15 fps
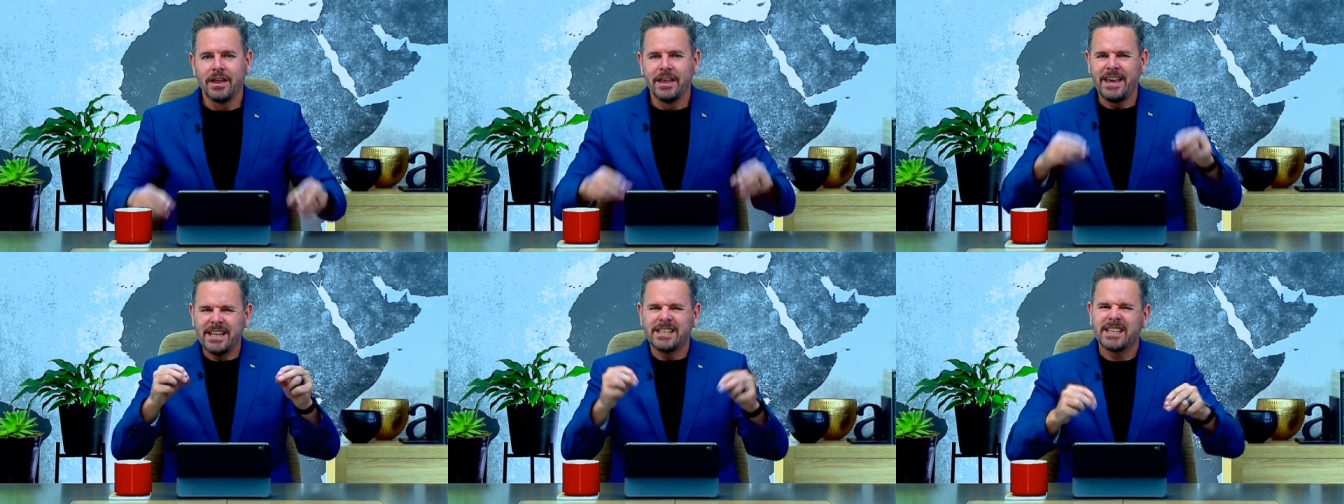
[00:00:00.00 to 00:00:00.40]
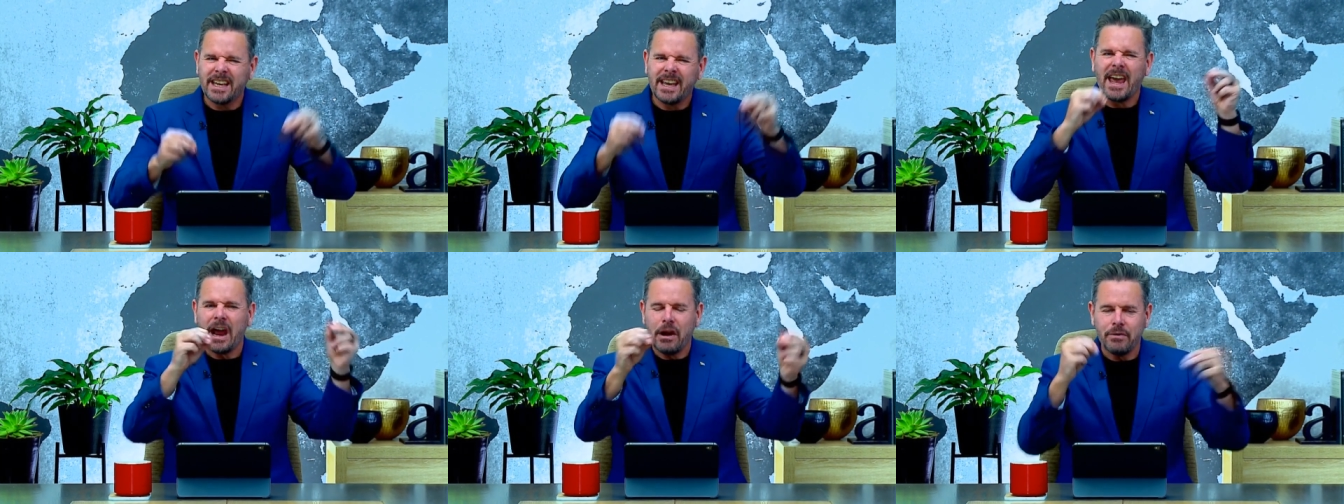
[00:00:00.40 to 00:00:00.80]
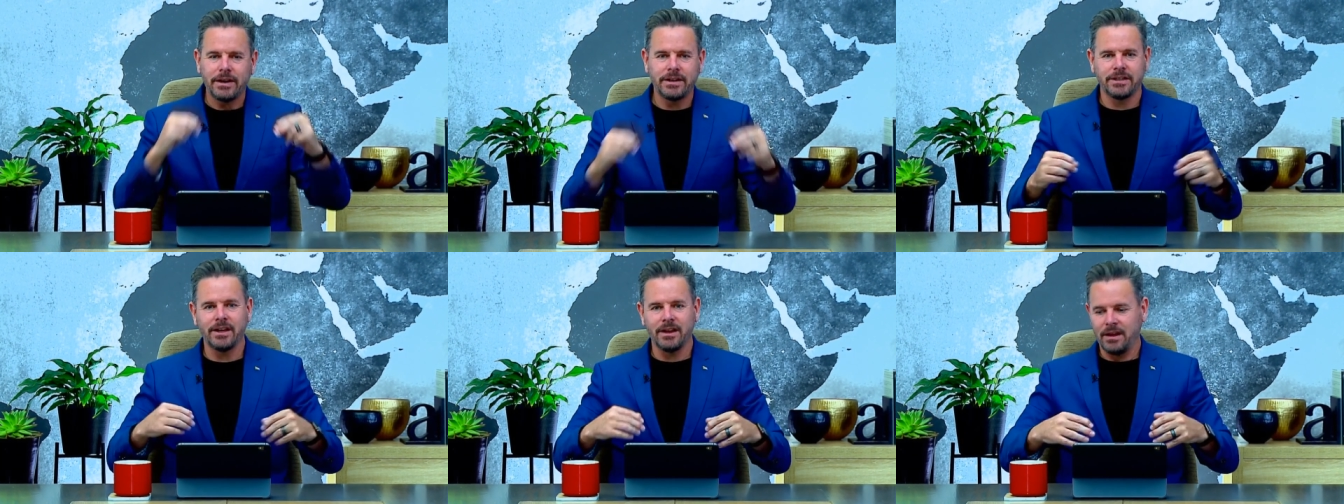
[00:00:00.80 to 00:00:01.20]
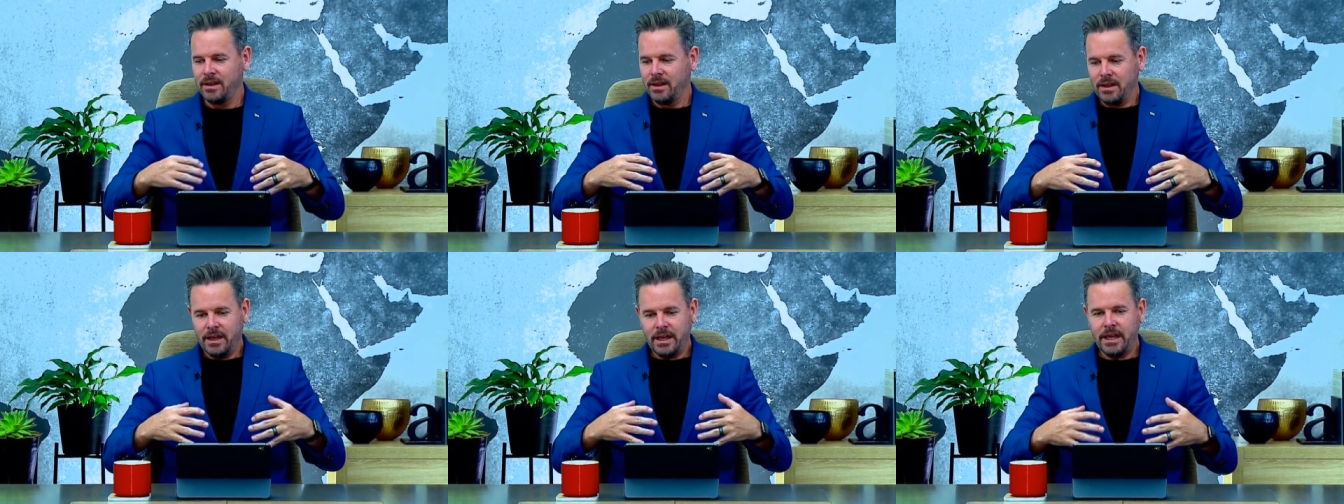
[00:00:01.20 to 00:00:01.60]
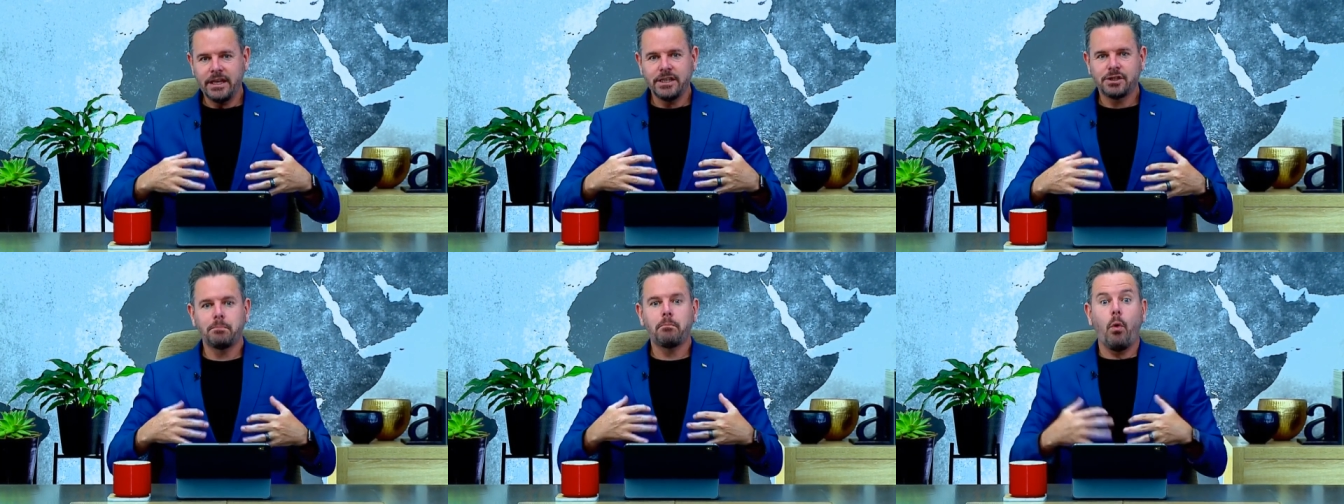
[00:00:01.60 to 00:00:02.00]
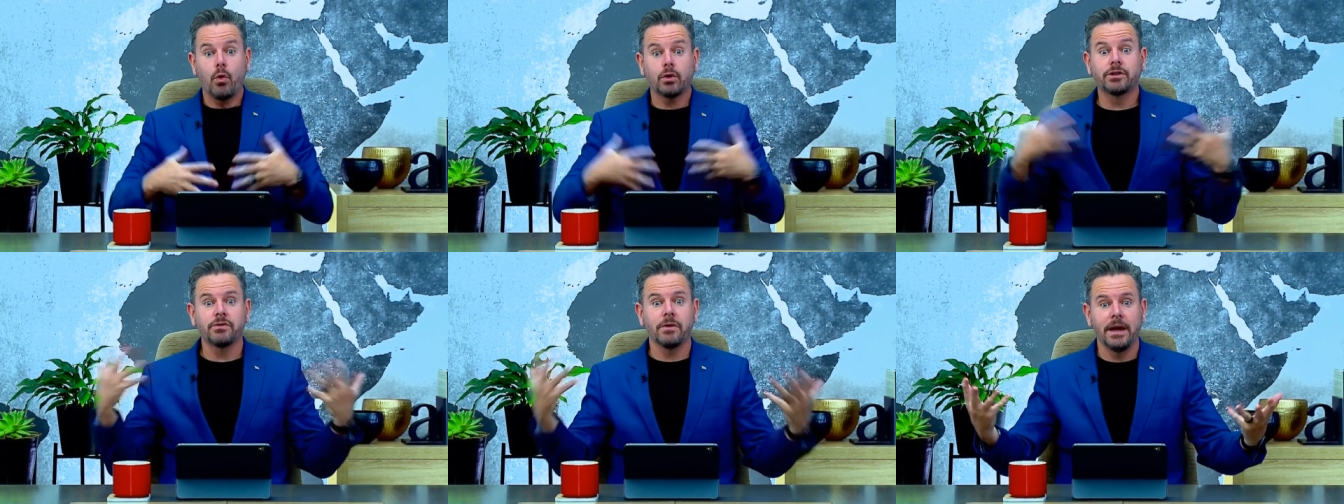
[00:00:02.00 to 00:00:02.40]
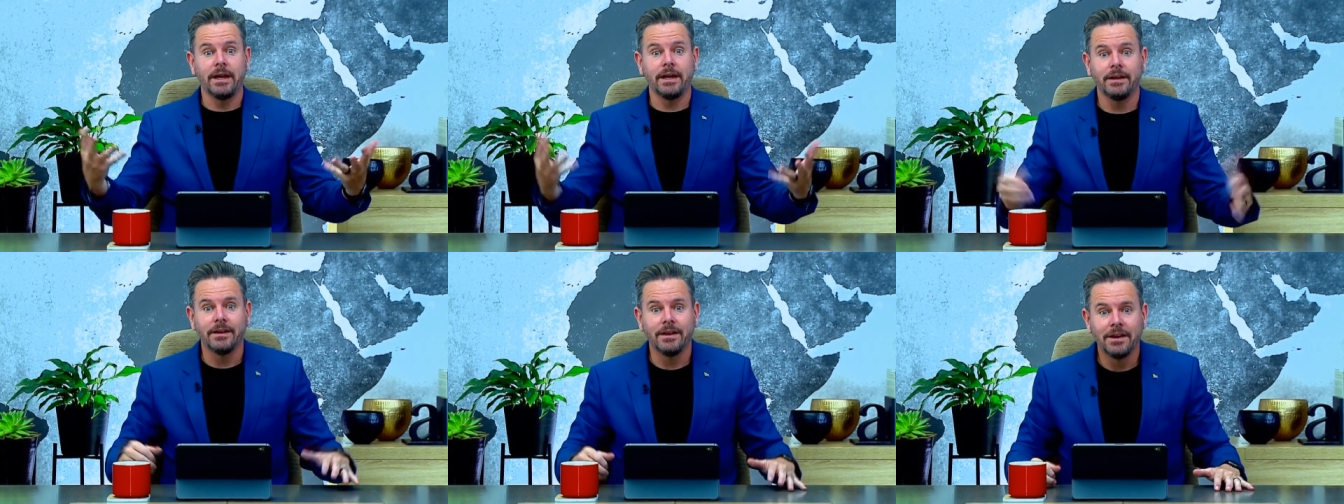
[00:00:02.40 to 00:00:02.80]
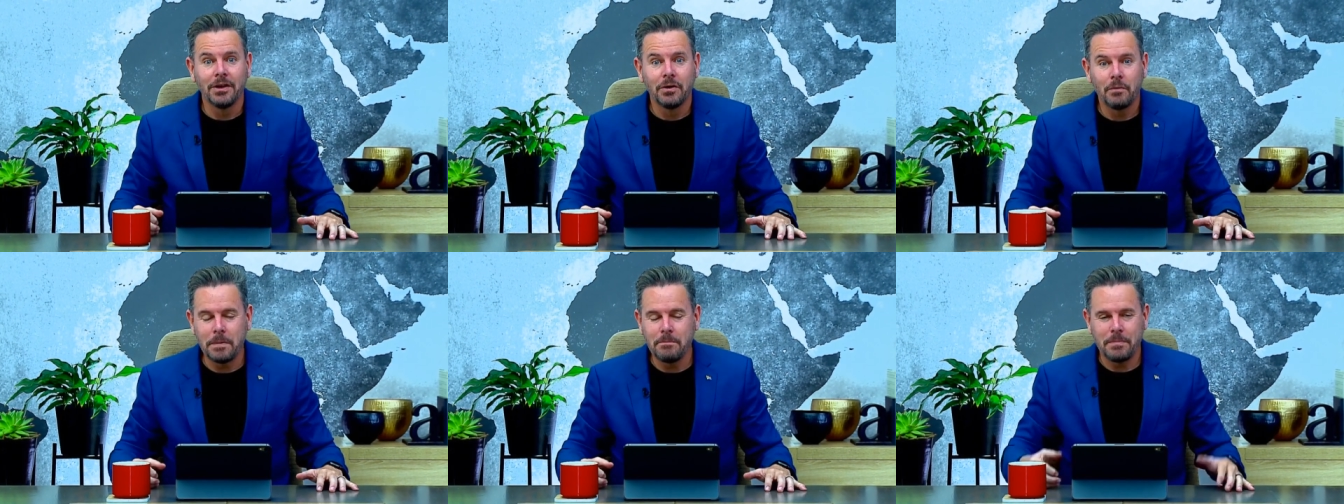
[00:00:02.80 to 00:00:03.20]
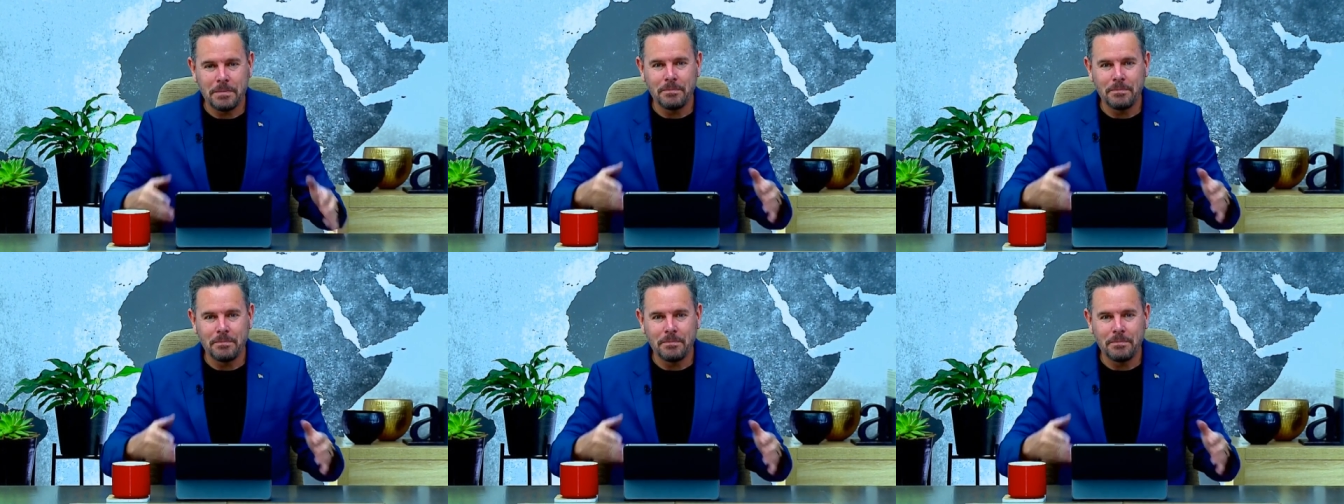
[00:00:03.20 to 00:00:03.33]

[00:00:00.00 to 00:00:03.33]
his character is portrayed. When